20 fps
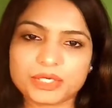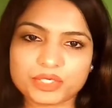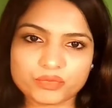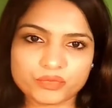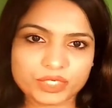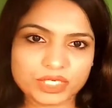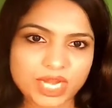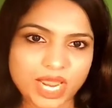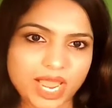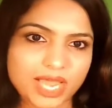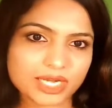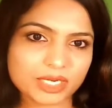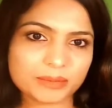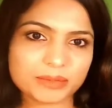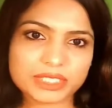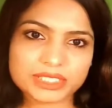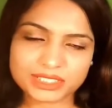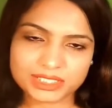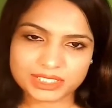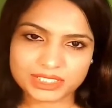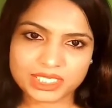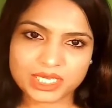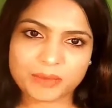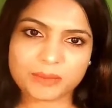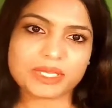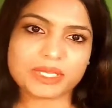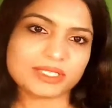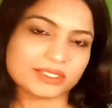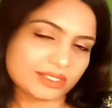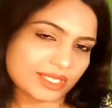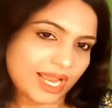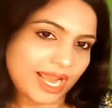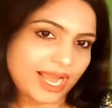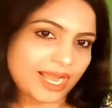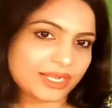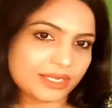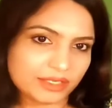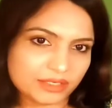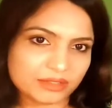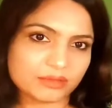between RMS, CMS
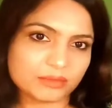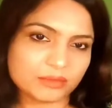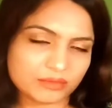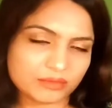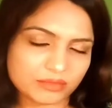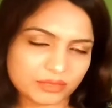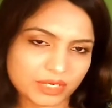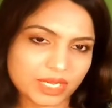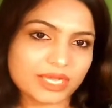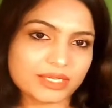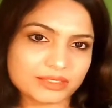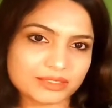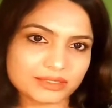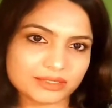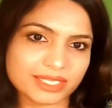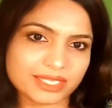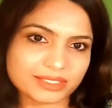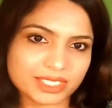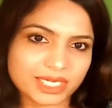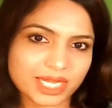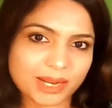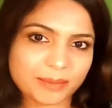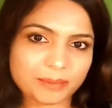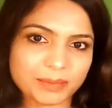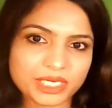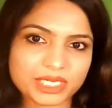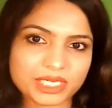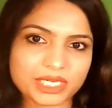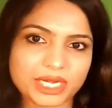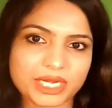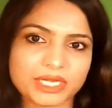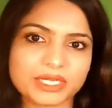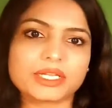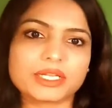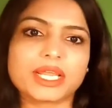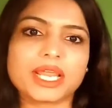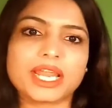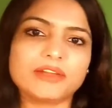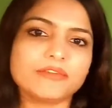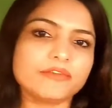and us as an
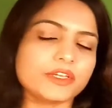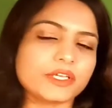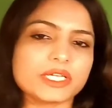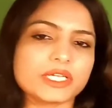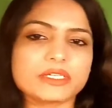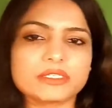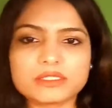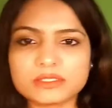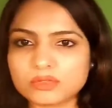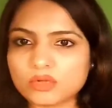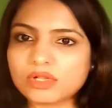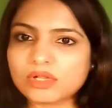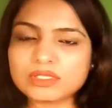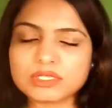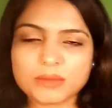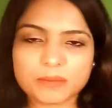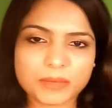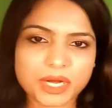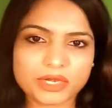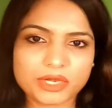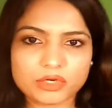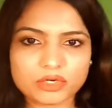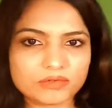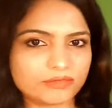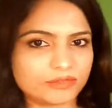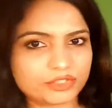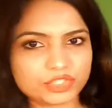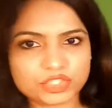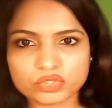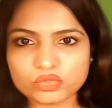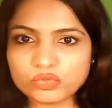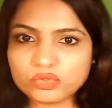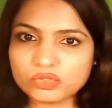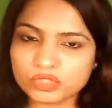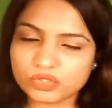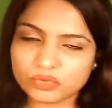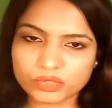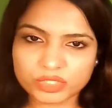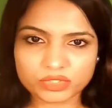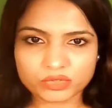applicant, and we can resolve some kind of issue
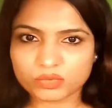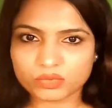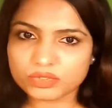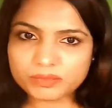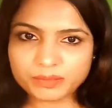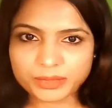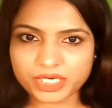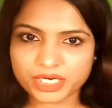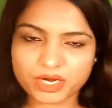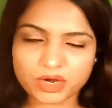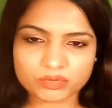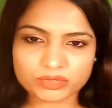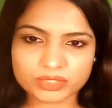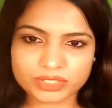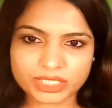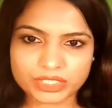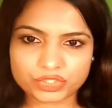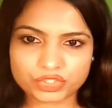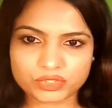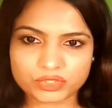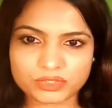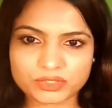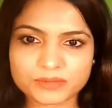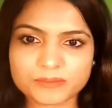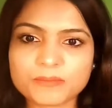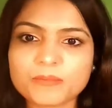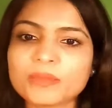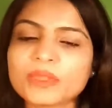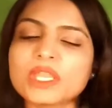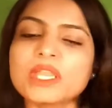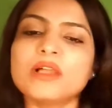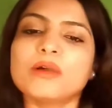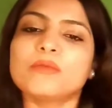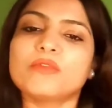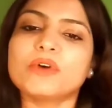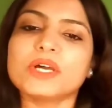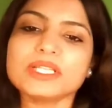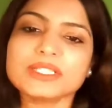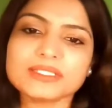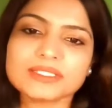during those breakout sessions.
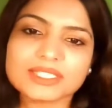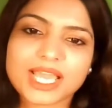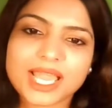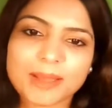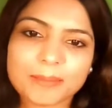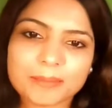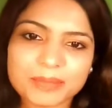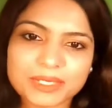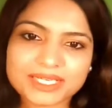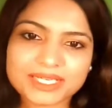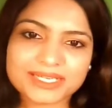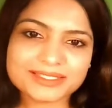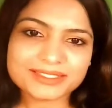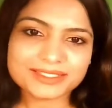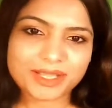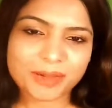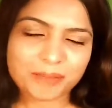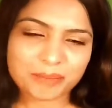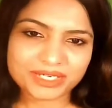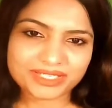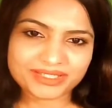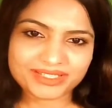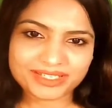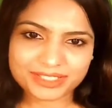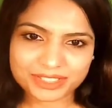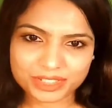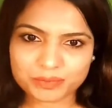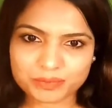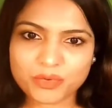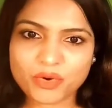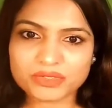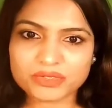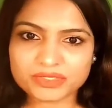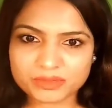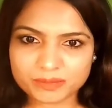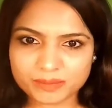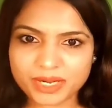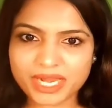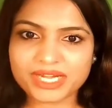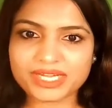Once the applicant submit the
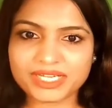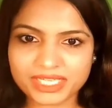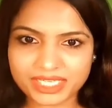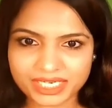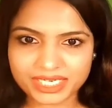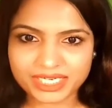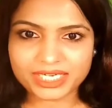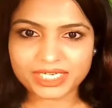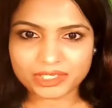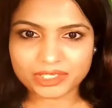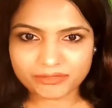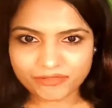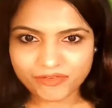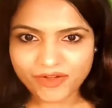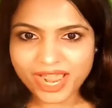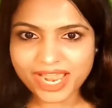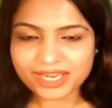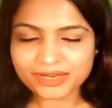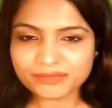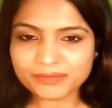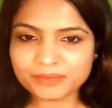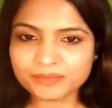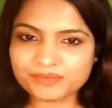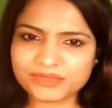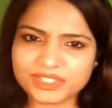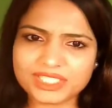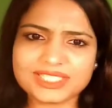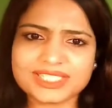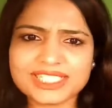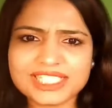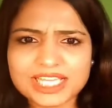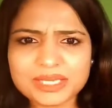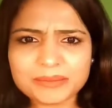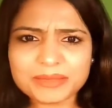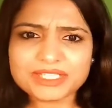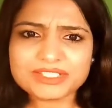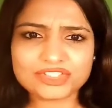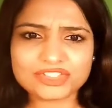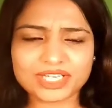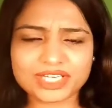response by day 85, the
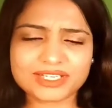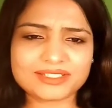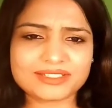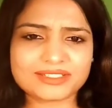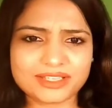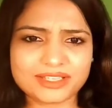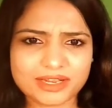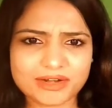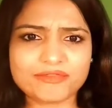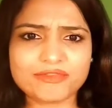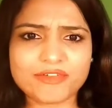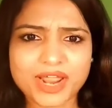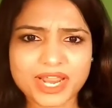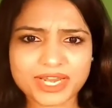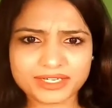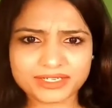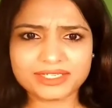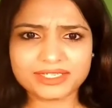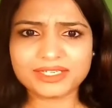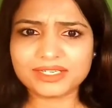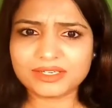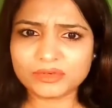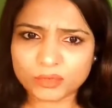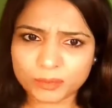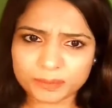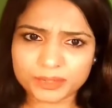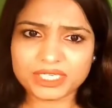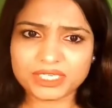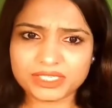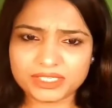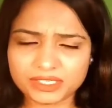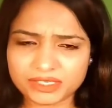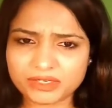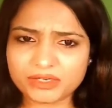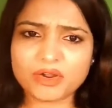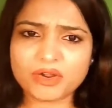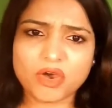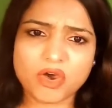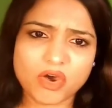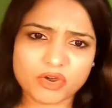CMS takes their final
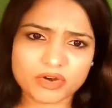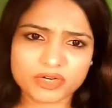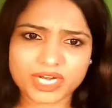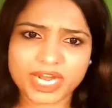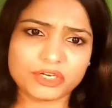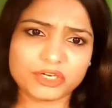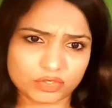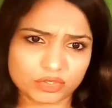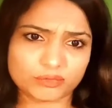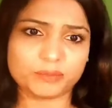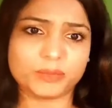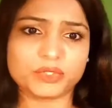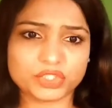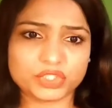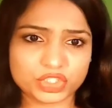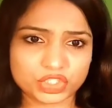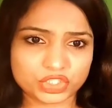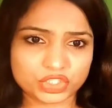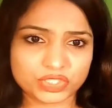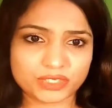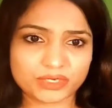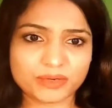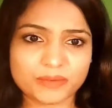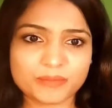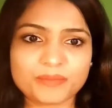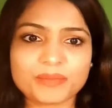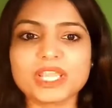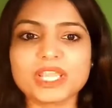opinion or kind of position.